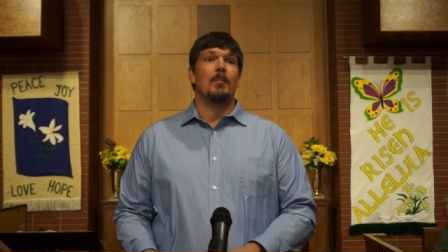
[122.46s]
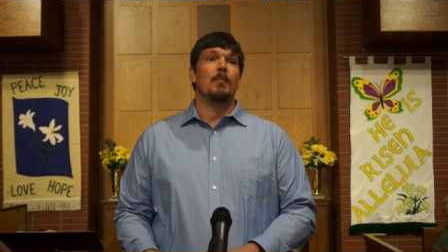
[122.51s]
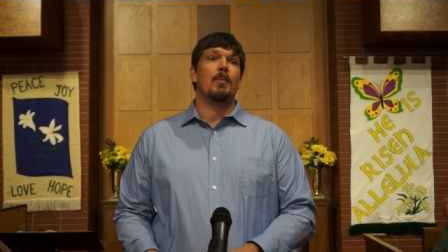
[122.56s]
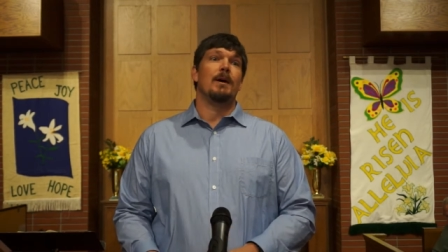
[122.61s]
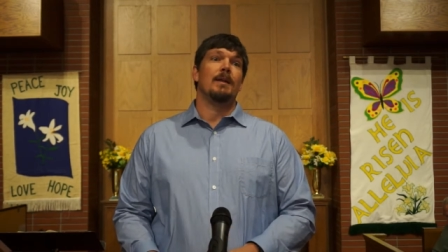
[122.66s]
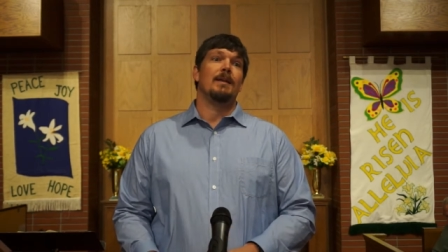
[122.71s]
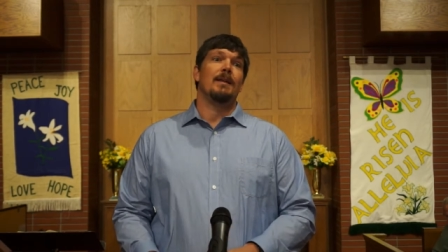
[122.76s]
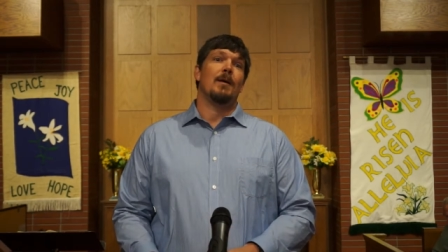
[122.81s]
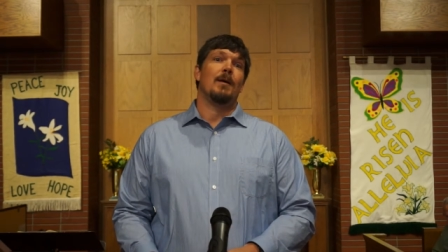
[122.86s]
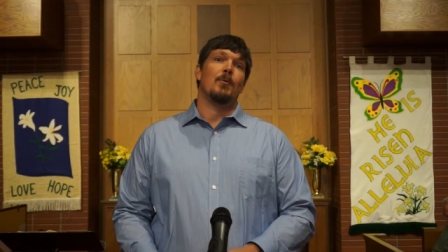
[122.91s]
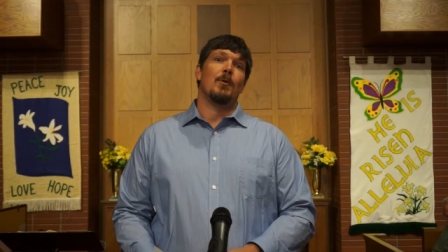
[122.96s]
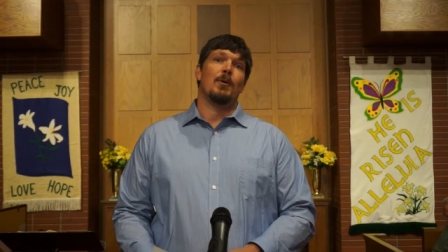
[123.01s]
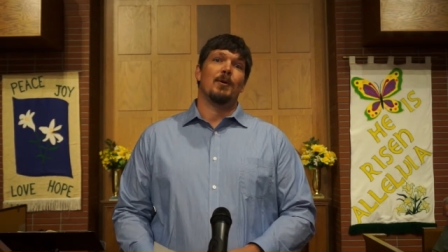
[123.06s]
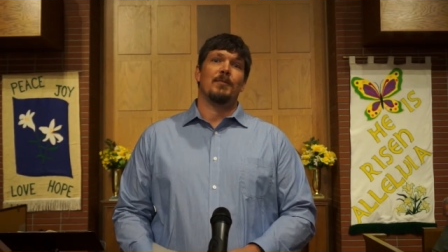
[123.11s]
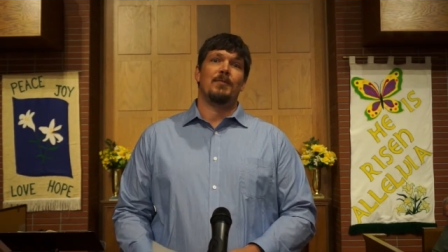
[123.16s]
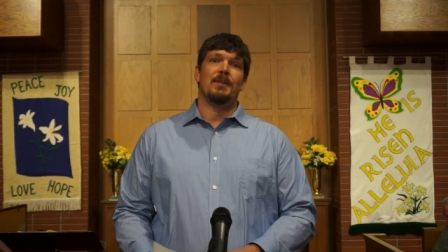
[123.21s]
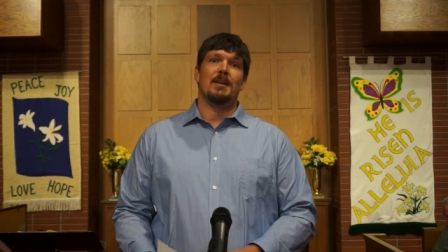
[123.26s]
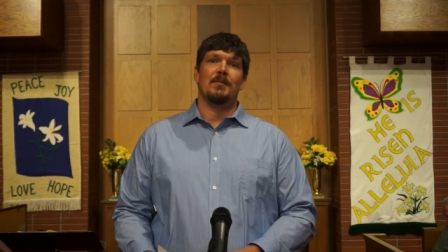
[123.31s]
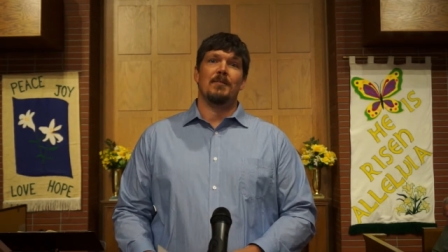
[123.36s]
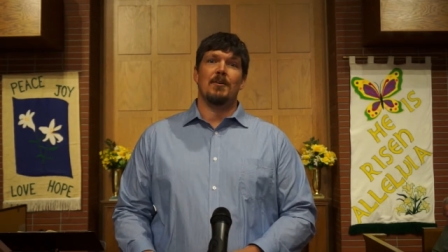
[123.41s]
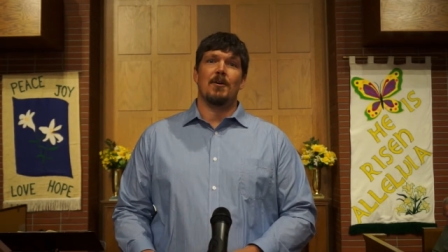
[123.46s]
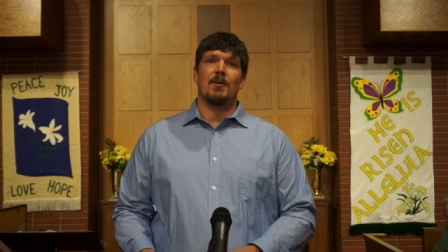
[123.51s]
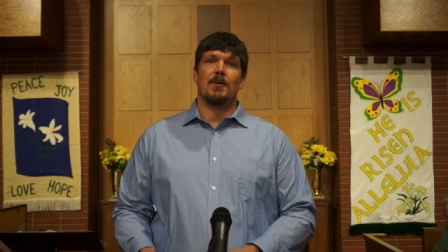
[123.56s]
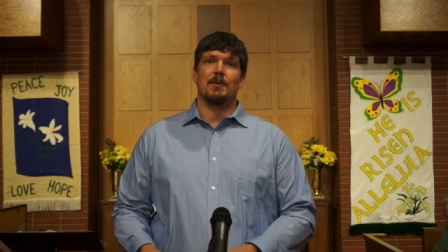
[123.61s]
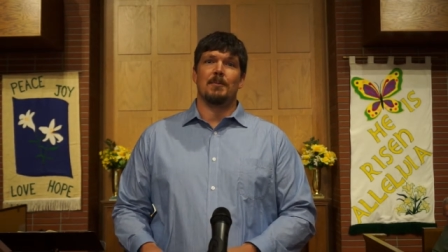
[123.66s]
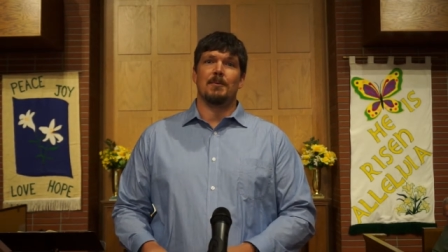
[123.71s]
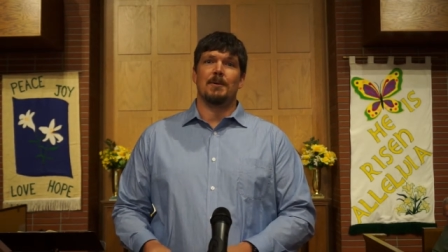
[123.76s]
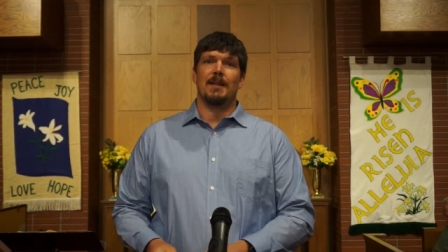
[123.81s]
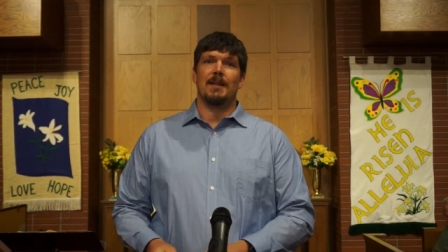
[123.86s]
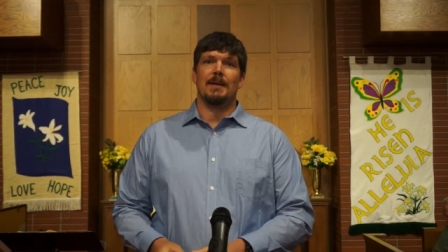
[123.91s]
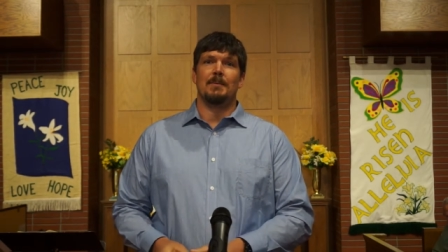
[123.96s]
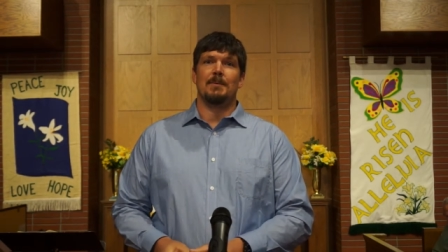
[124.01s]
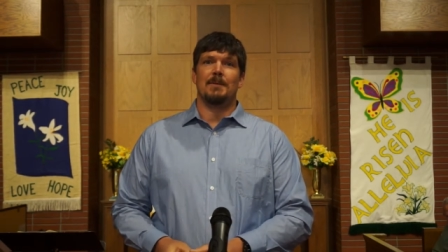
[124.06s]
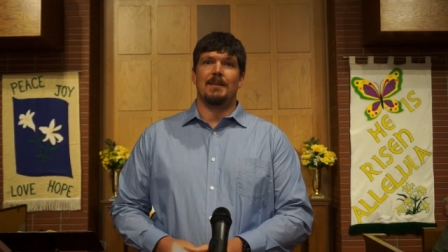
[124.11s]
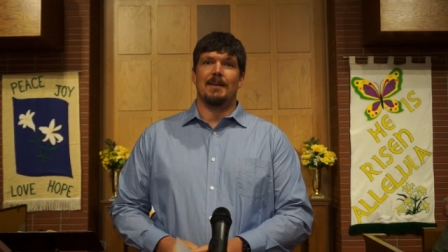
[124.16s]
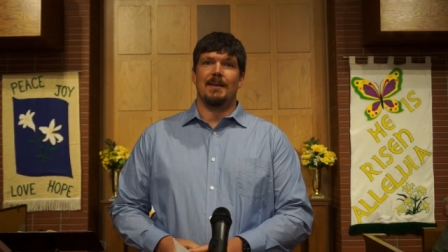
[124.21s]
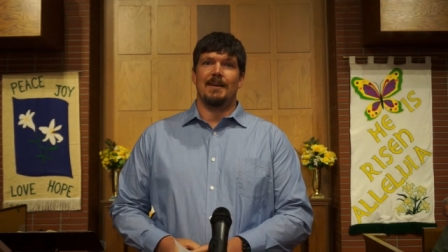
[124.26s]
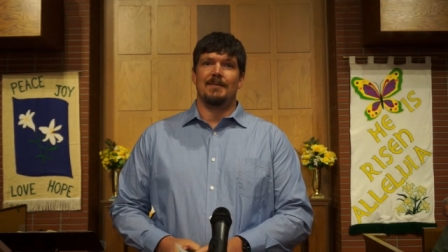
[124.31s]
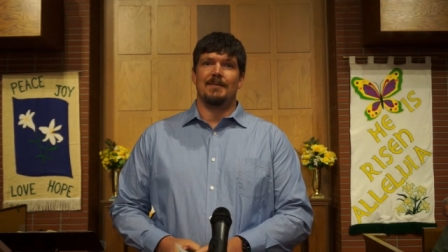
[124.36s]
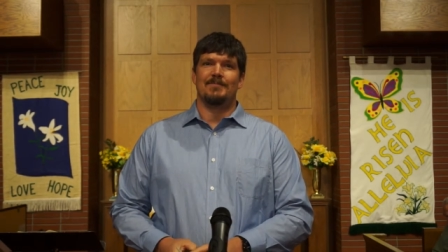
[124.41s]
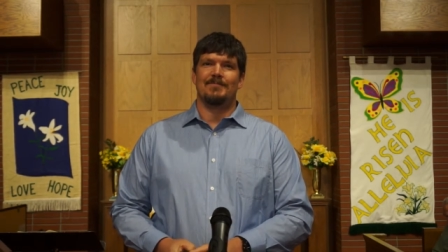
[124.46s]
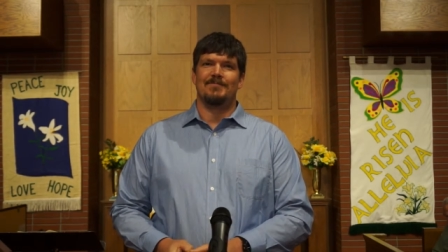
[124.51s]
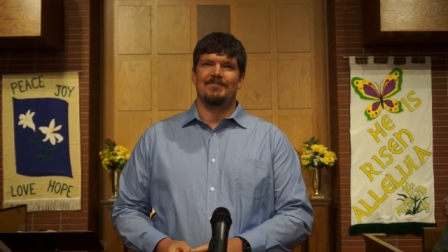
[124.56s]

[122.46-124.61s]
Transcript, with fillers: But I wonder if any of y'all can relate with that.